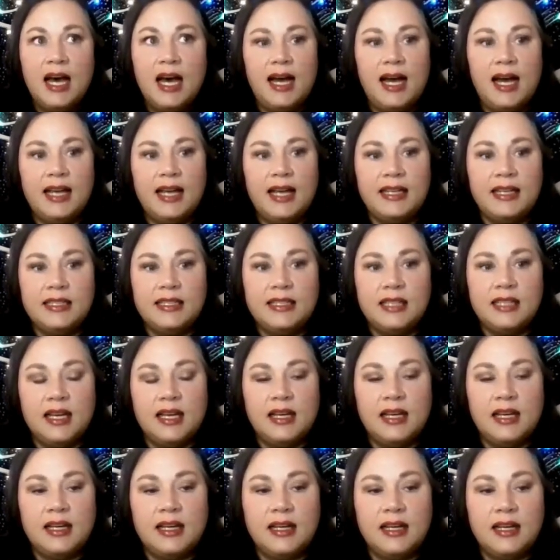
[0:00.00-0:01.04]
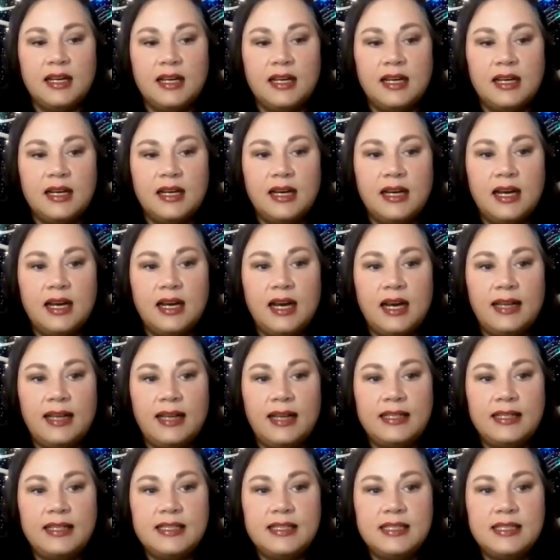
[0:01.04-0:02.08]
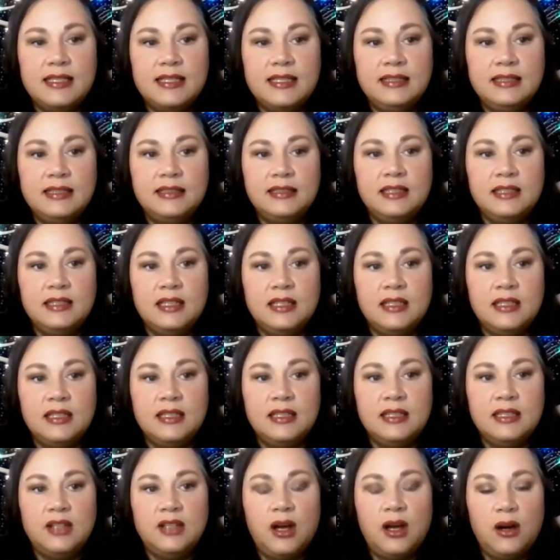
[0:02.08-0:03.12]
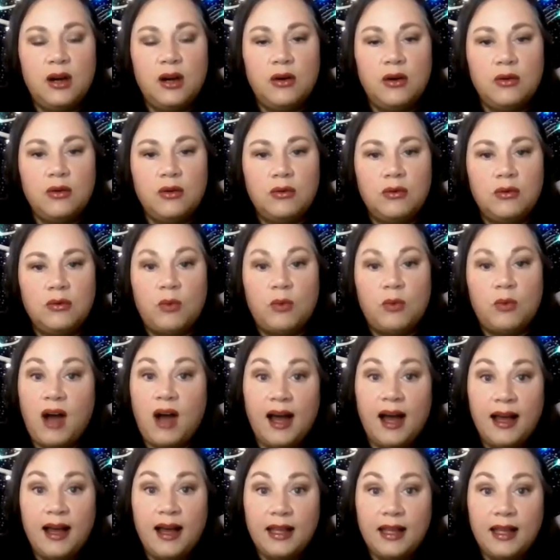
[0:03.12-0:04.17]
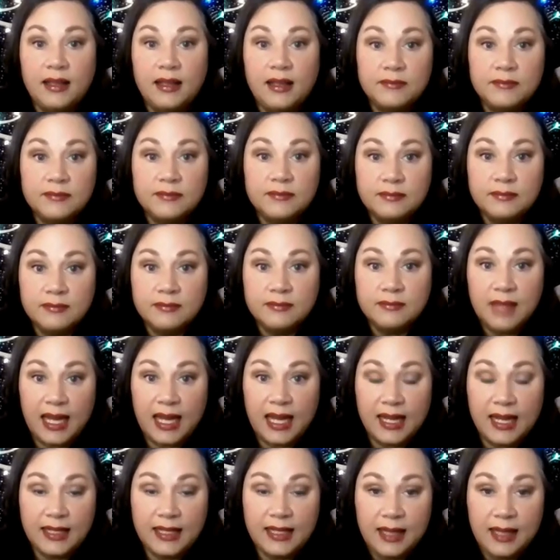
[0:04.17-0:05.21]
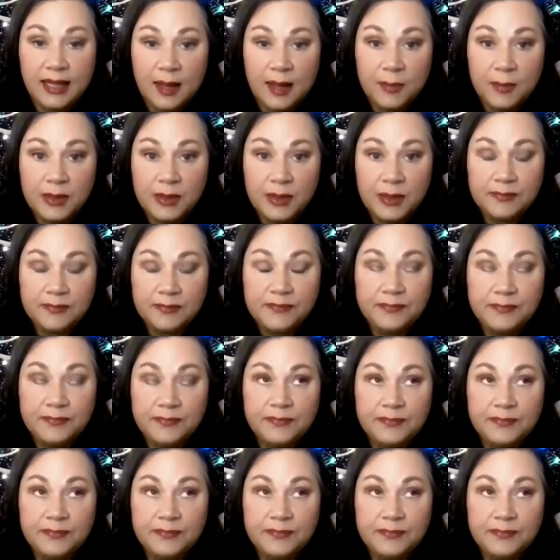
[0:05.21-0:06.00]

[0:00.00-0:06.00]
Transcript: I I didn't know why that had to happen.